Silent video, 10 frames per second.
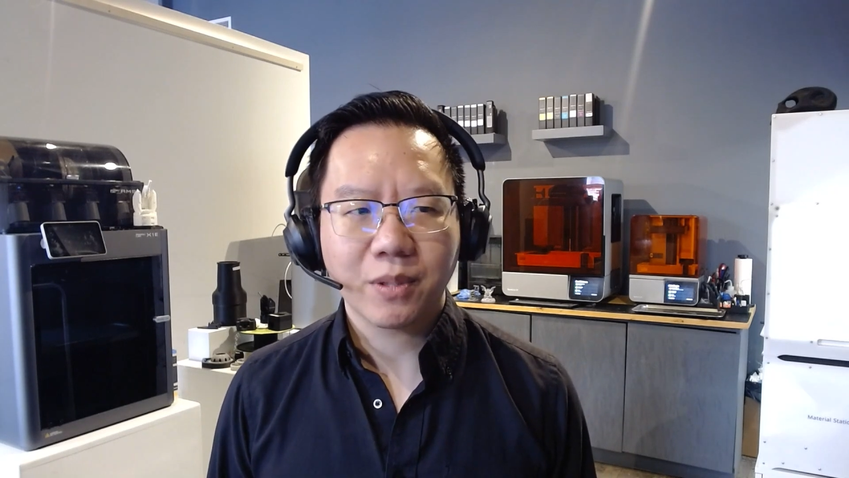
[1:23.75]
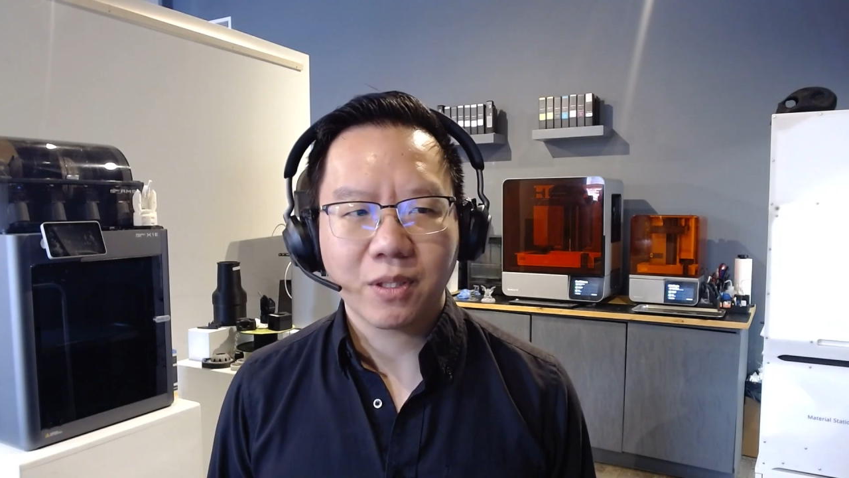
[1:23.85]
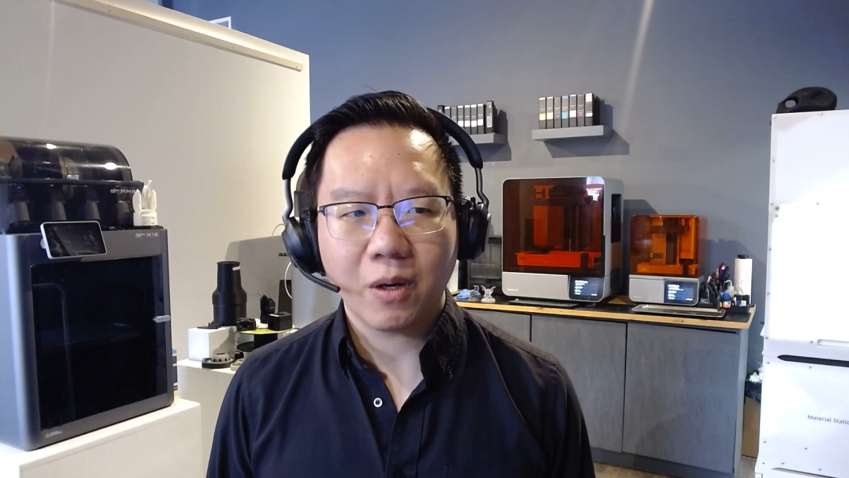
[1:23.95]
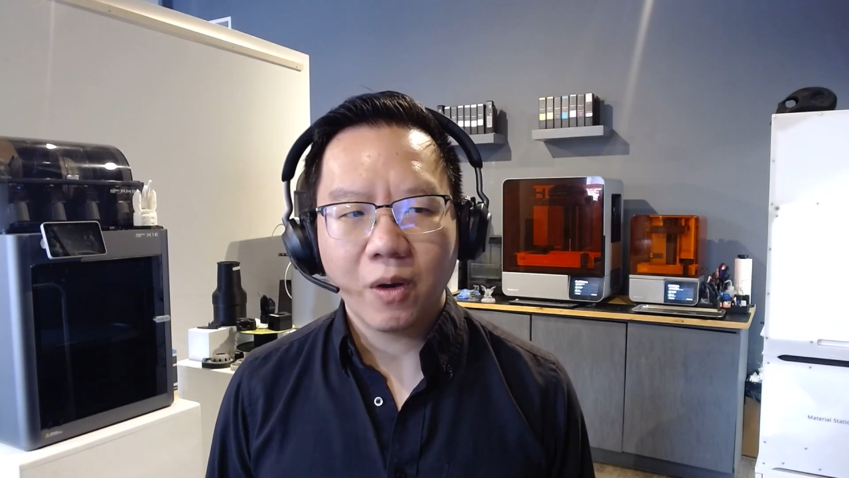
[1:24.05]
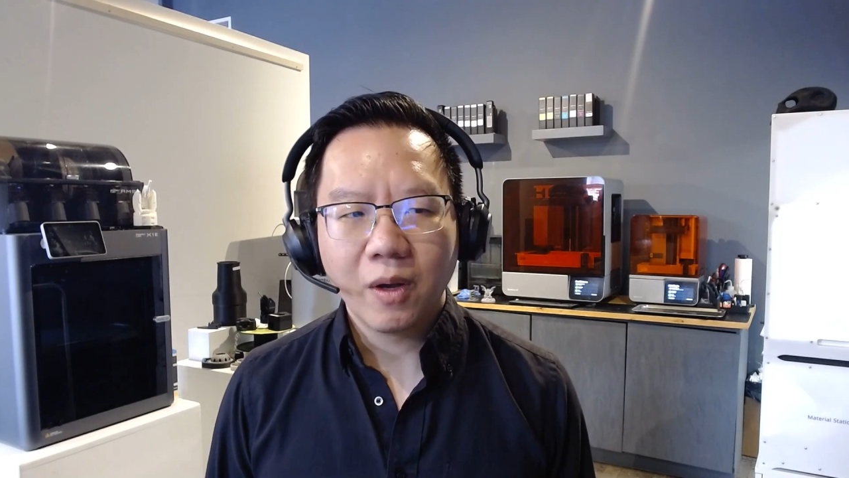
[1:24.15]

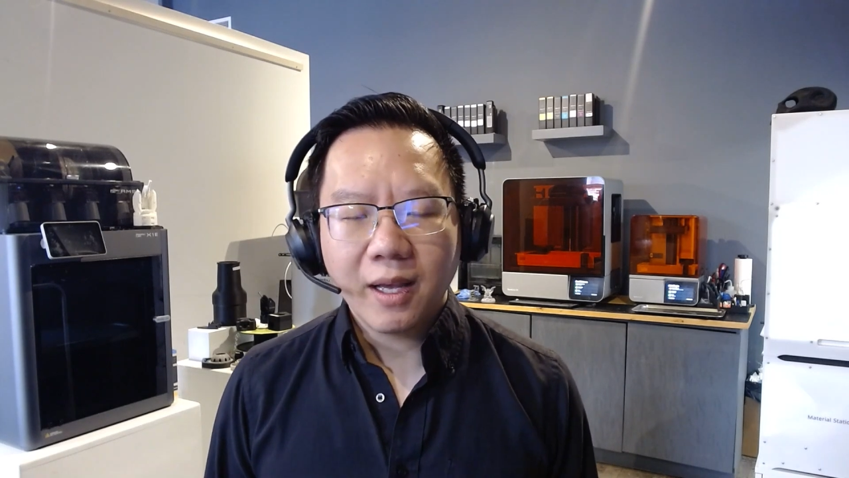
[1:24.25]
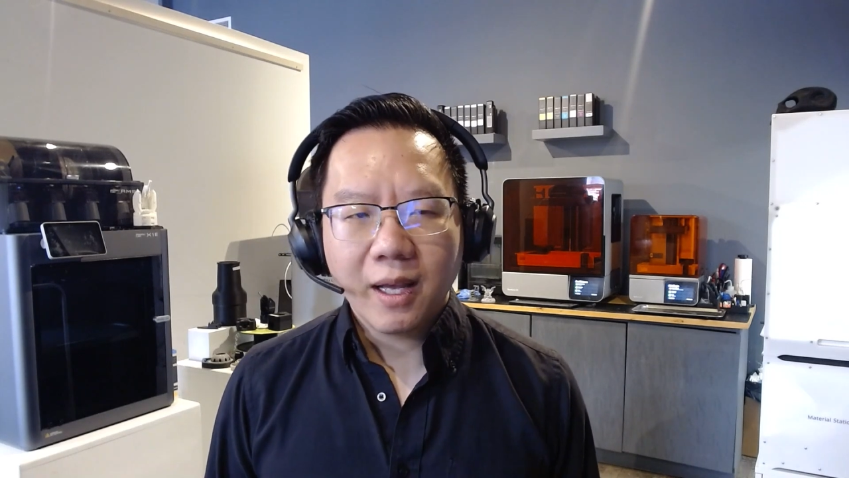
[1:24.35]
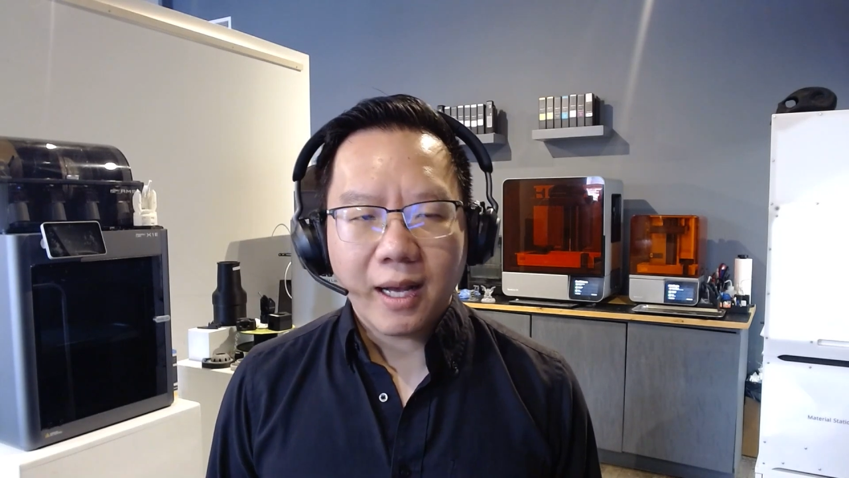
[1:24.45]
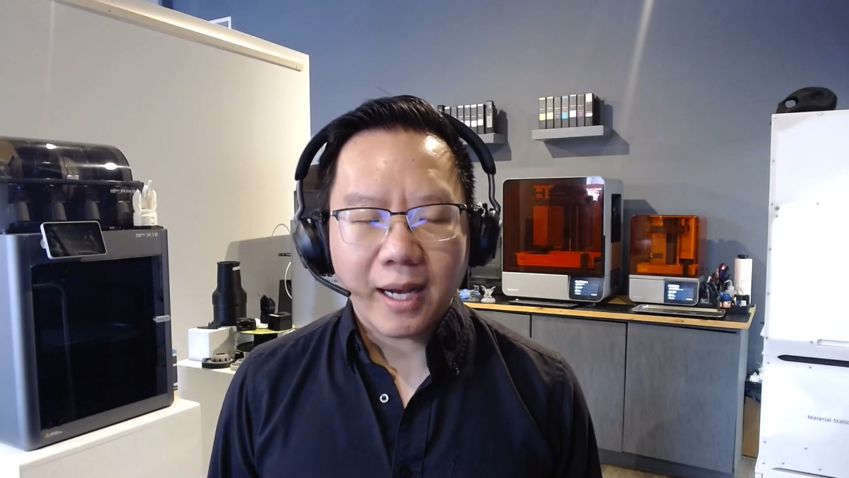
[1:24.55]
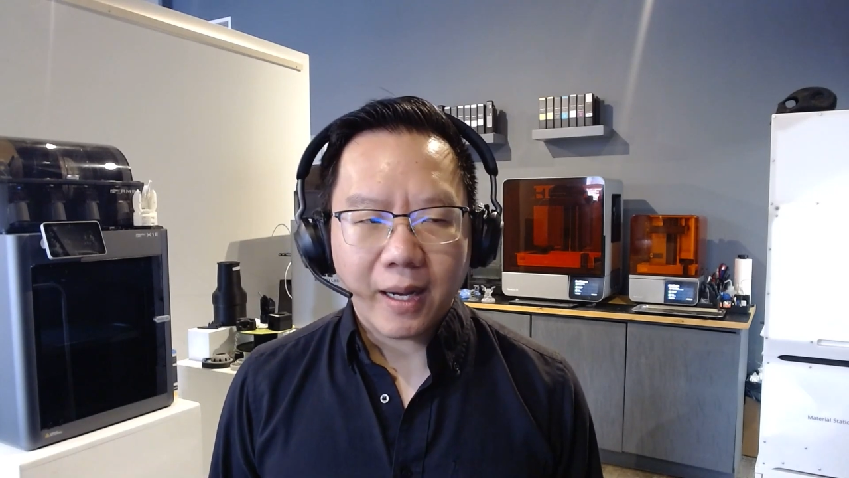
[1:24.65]
So
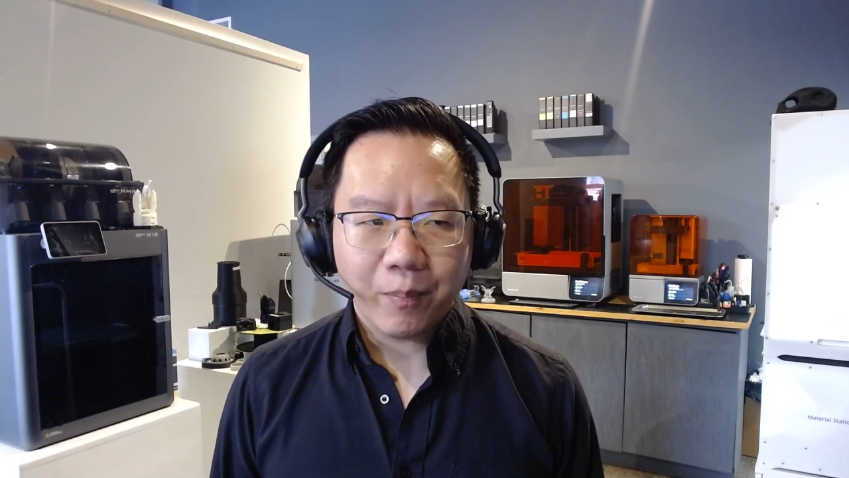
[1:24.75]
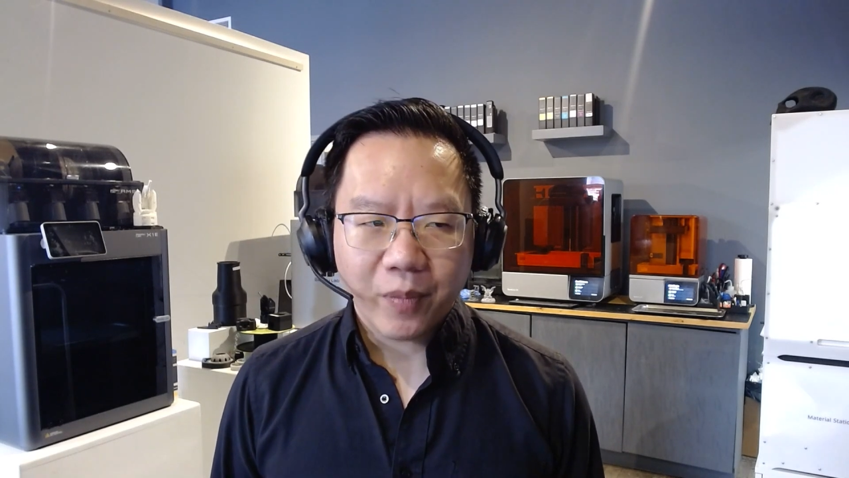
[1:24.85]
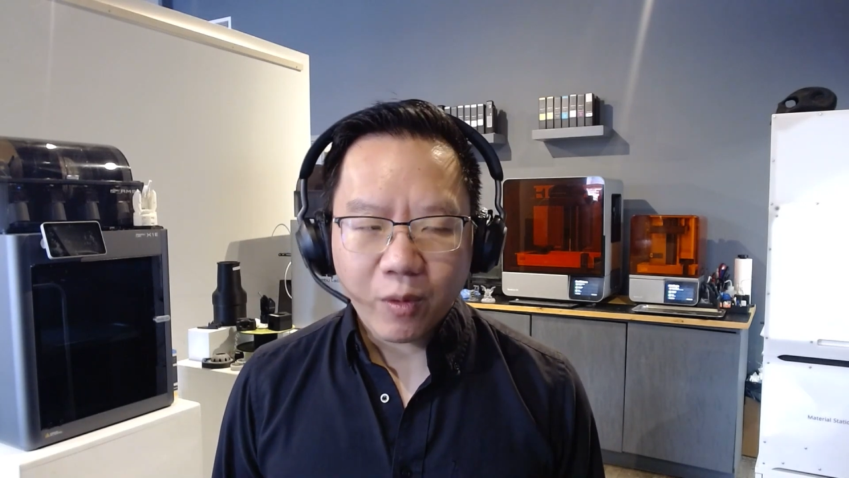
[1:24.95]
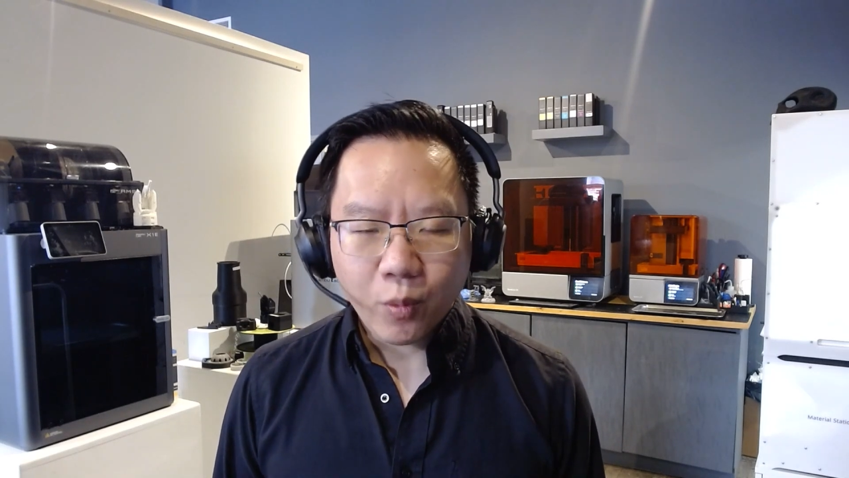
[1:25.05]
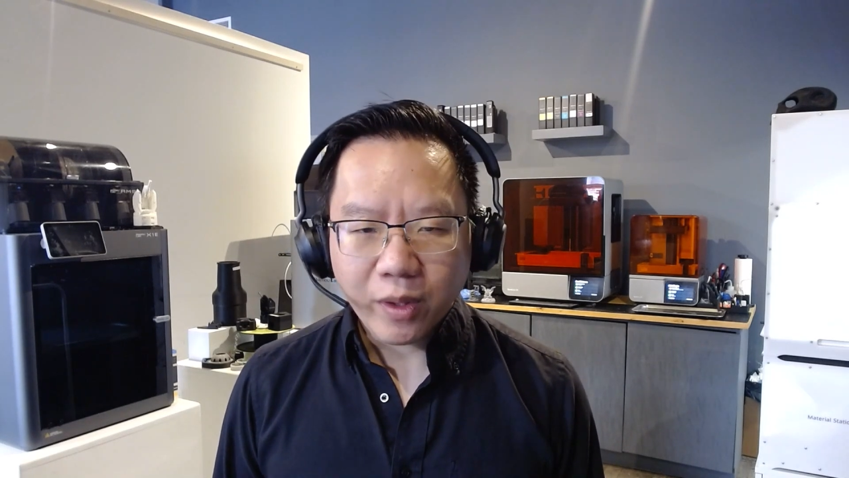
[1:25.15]

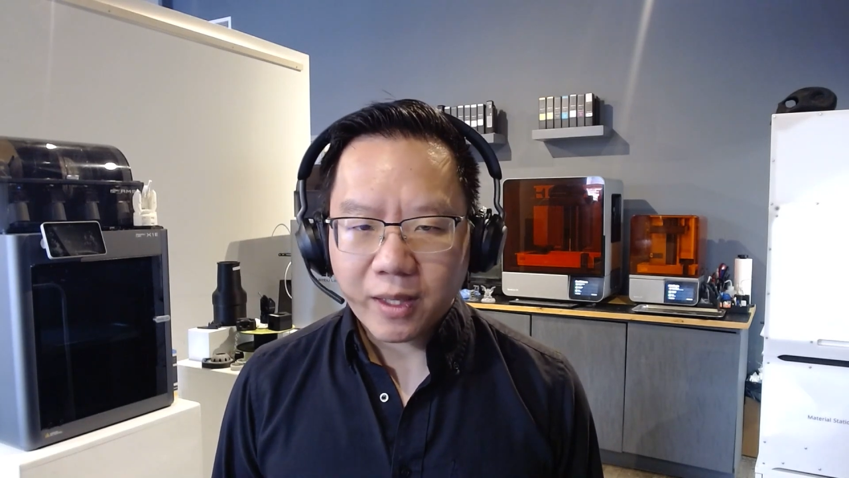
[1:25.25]
with